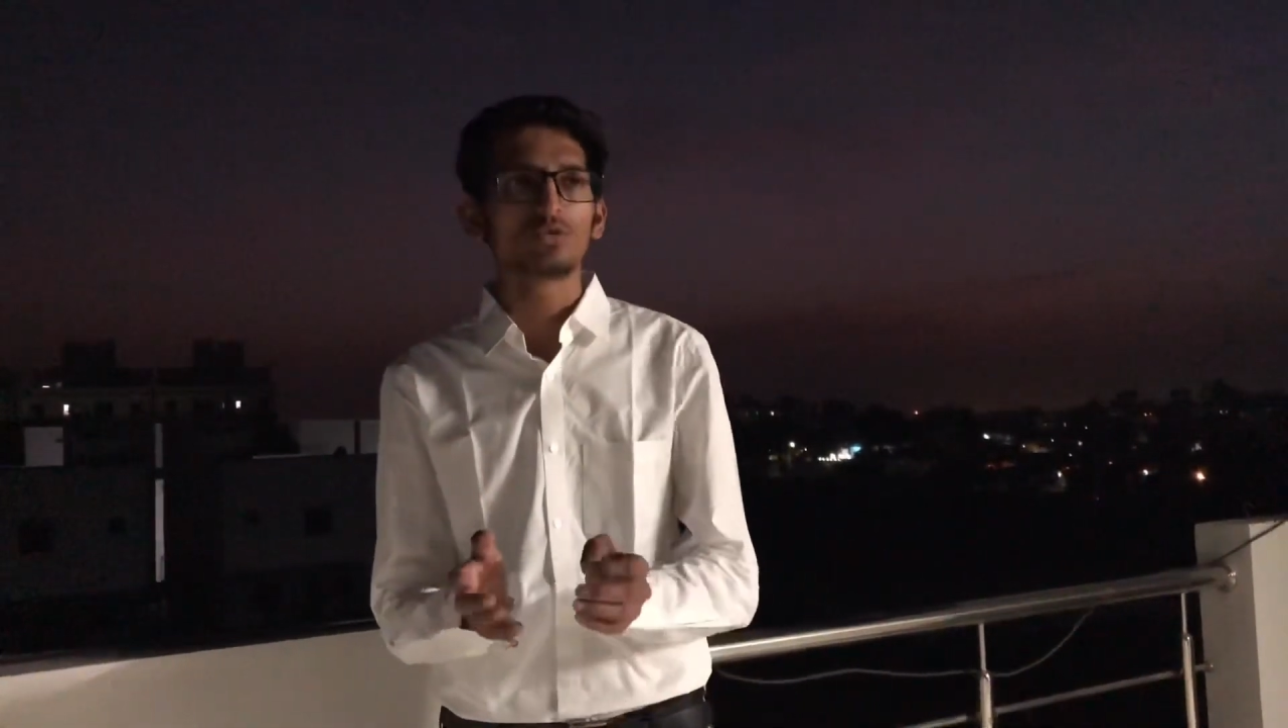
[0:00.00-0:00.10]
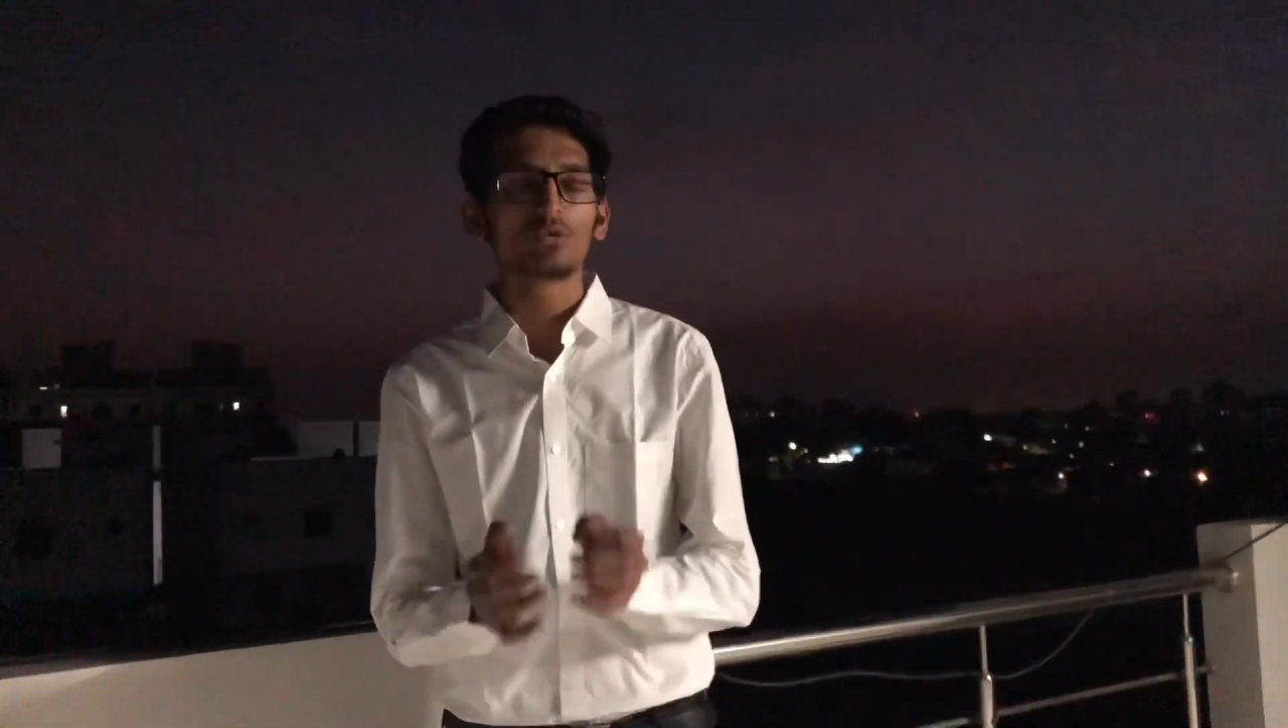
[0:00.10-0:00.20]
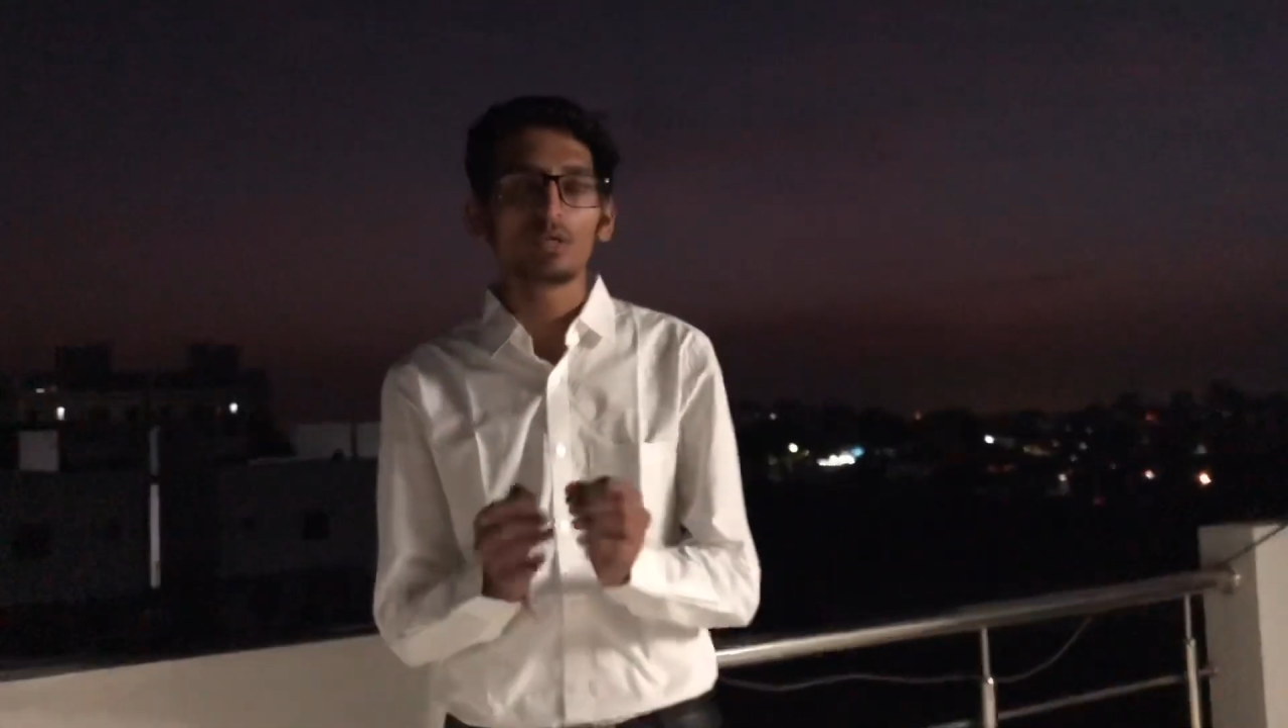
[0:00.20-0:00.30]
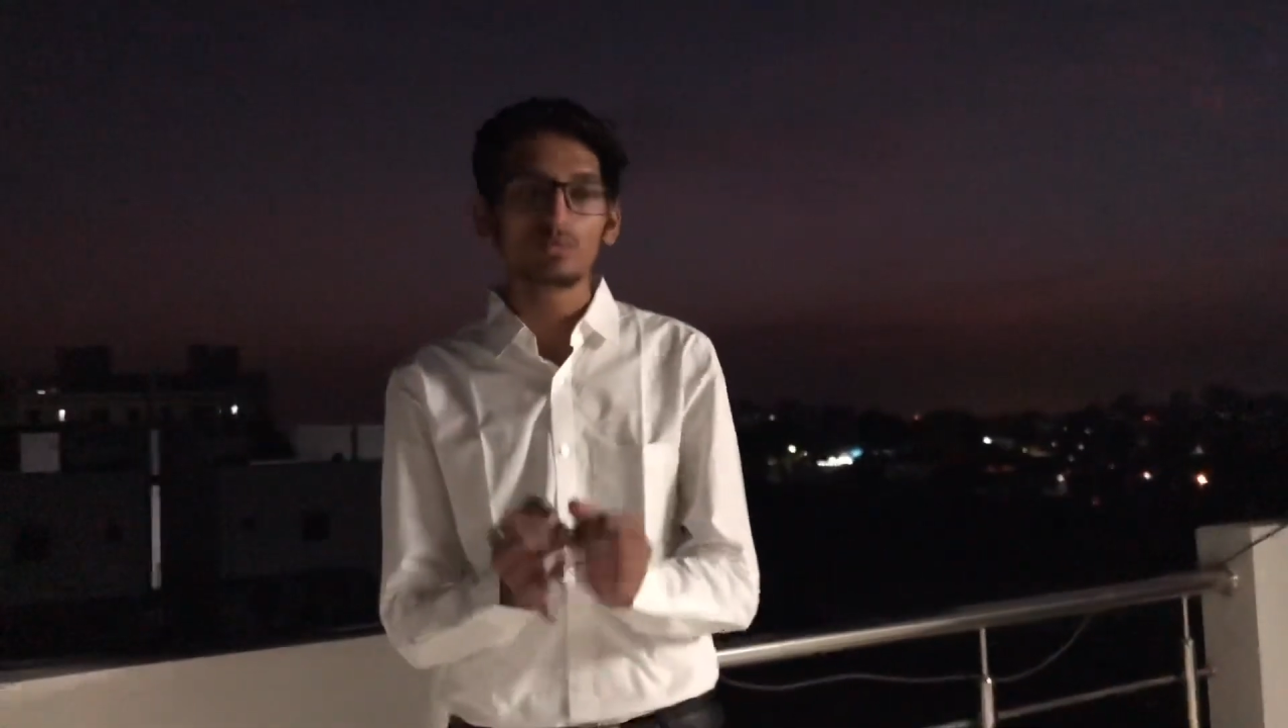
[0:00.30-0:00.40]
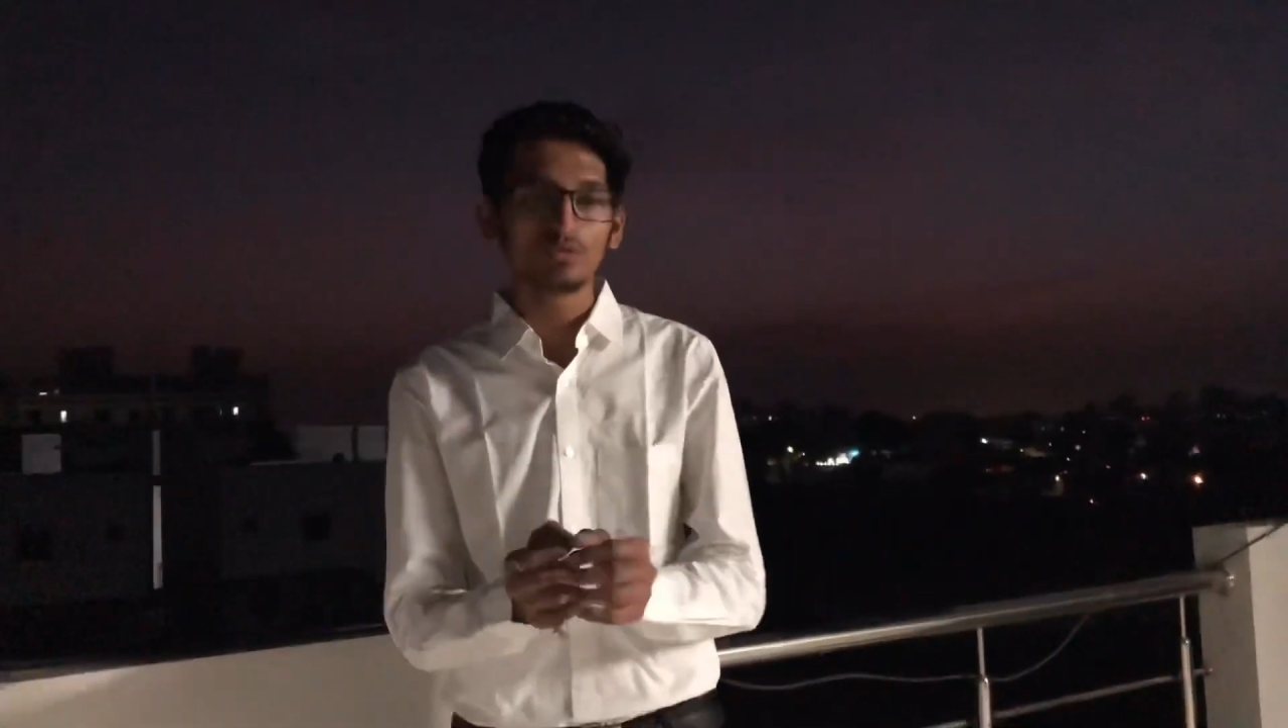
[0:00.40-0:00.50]

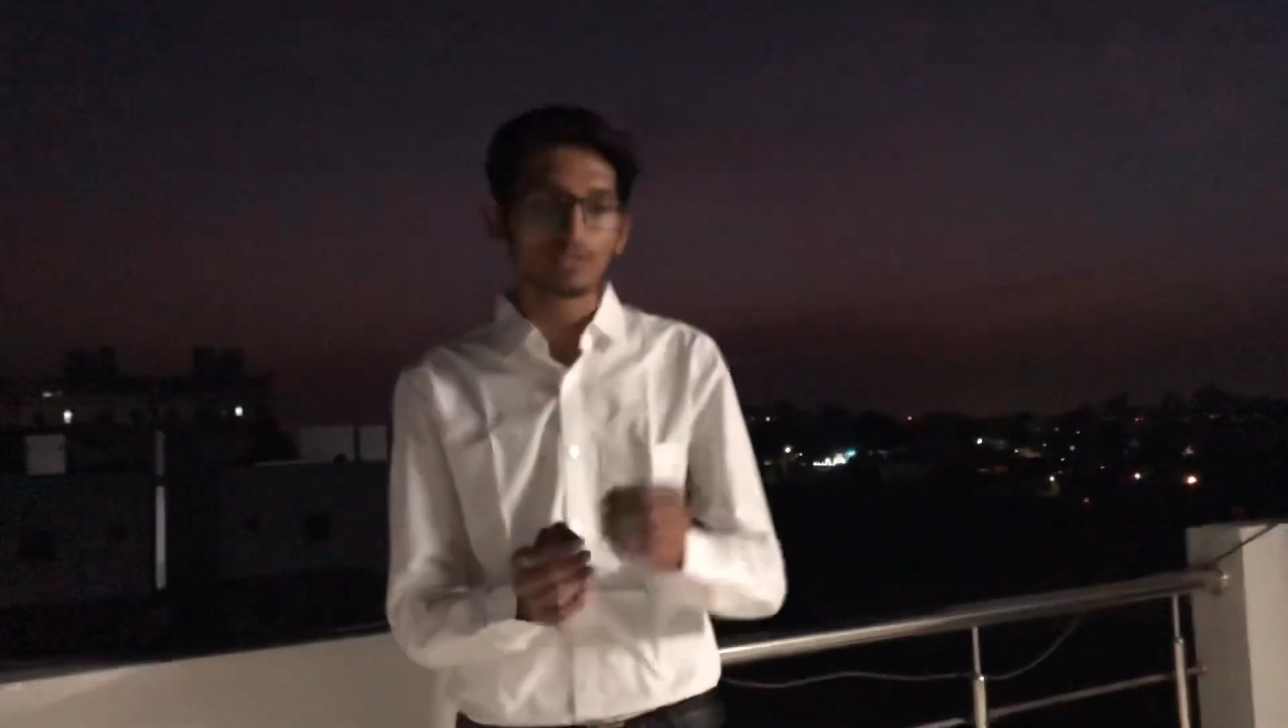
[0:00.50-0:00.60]
give the